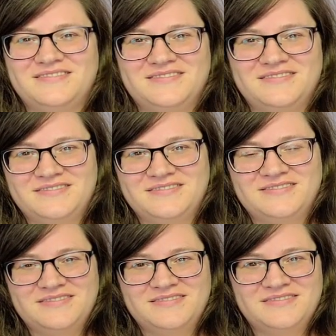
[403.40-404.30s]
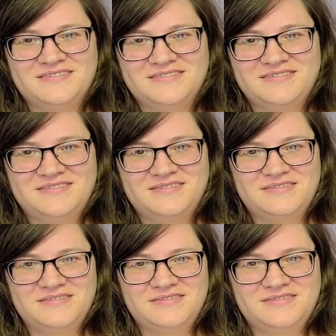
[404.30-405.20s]

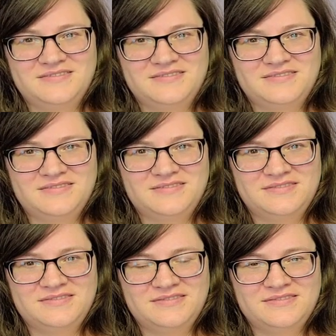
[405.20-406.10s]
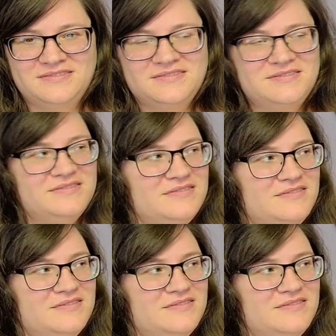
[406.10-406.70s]
This person isn't speaking.